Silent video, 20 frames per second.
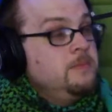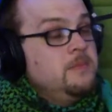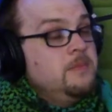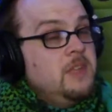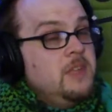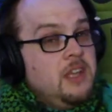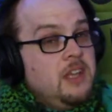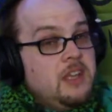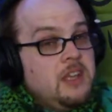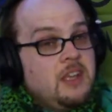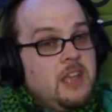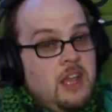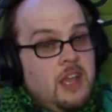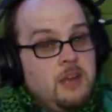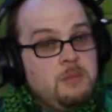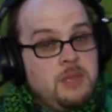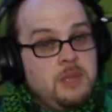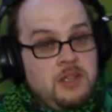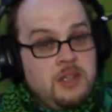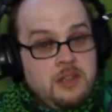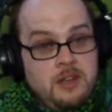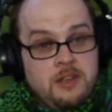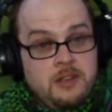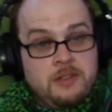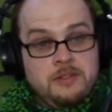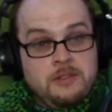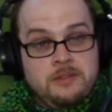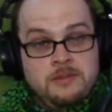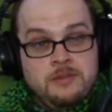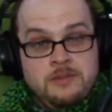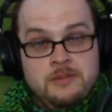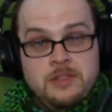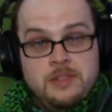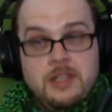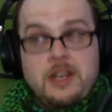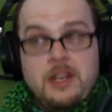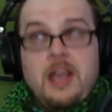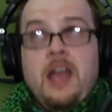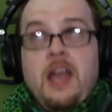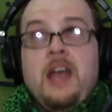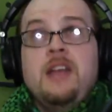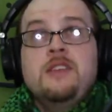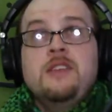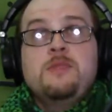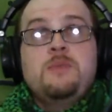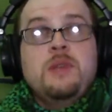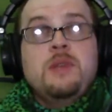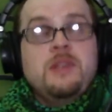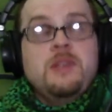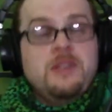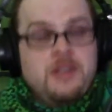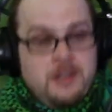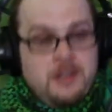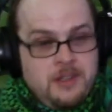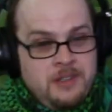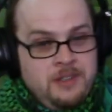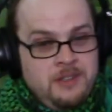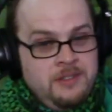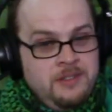it can be done. It has been done.